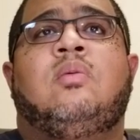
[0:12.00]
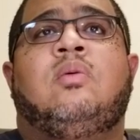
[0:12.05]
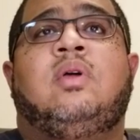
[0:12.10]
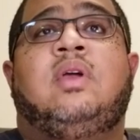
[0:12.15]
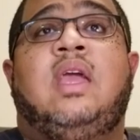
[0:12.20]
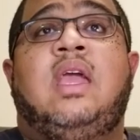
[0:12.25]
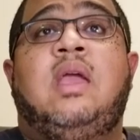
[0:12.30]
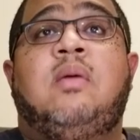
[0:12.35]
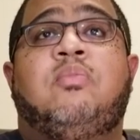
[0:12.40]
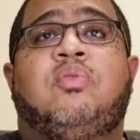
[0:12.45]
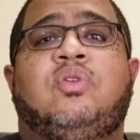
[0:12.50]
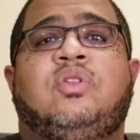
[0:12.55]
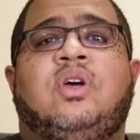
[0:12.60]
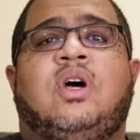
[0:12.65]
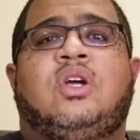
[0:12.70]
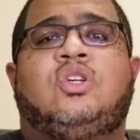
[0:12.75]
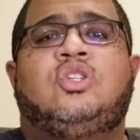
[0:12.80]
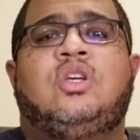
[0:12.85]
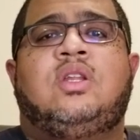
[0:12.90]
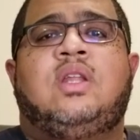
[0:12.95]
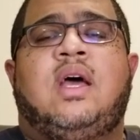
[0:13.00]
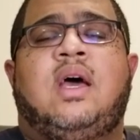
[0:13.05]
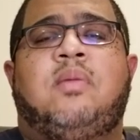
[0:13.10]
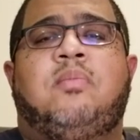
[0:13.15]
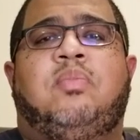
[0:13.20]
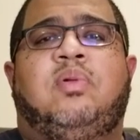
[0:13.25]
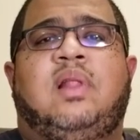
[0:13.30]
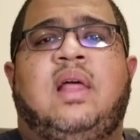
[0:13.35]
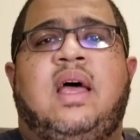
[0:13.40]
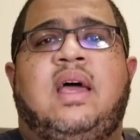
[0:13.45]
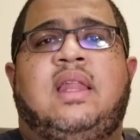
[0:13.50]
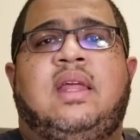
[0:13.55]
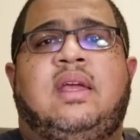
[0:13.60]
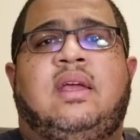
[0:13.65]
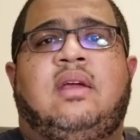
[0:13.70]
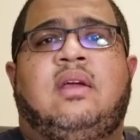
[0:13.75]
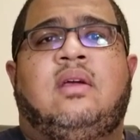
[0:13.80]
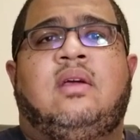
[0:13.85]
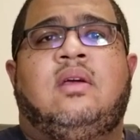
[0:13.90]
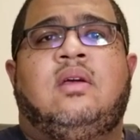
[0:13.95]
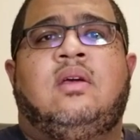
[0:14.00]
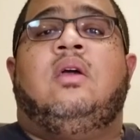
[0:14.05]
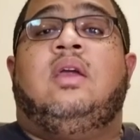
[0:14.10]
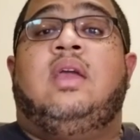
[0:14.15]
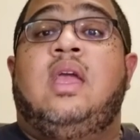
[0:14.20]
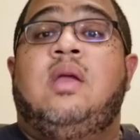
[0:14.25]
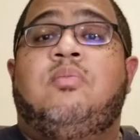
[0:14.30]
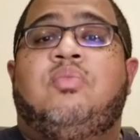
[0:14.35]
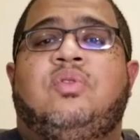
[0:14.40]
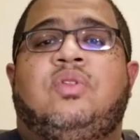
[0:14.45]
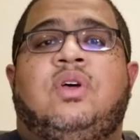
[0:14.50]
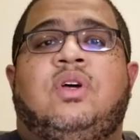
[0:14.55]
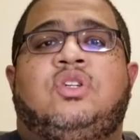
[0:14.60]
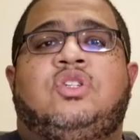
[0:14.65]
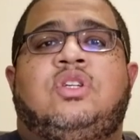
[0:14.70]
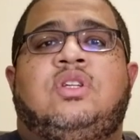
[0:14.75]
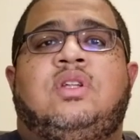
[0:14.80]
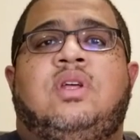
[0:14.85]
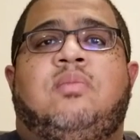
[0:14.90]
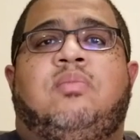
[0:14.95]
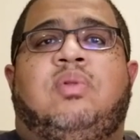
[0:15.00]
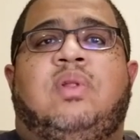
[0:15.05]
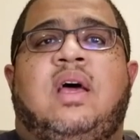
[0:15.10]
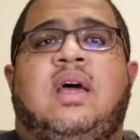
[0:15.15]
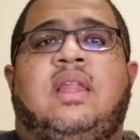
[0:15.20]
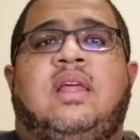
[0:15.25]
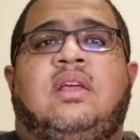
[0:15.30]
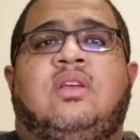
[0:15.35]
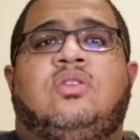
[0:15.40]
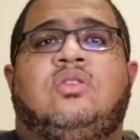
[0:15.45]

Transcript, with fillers: game production and planning. Game production and planning.